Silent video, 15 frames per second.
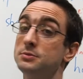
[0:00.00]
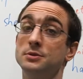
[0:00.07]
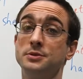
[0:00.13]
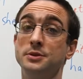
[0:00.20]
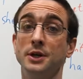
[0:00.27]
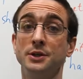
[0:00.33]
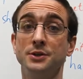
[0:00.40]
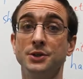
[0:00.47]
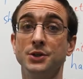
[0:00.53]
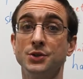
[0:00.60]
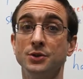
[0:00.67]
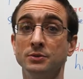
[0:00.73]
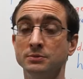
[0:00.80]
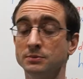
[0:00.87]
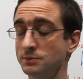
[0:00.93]
Third
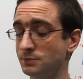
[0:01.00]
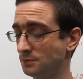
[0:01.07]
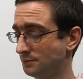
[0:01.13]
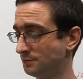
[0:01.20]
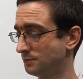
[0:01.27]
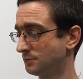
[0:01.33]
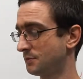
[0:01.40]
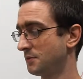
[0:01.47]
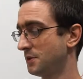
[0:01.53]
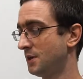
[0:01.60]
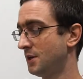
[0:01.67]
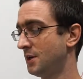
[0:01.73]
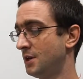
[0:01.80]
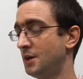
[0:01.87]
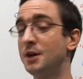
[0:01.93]
conditional.
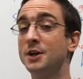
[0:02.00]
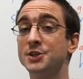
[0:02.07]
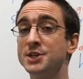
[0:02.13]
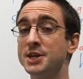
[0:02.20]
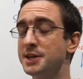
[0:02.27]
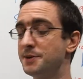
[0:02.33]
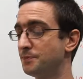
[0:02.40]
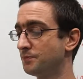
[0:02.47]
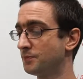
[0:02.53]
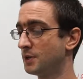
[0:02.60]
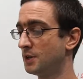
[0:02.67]
C.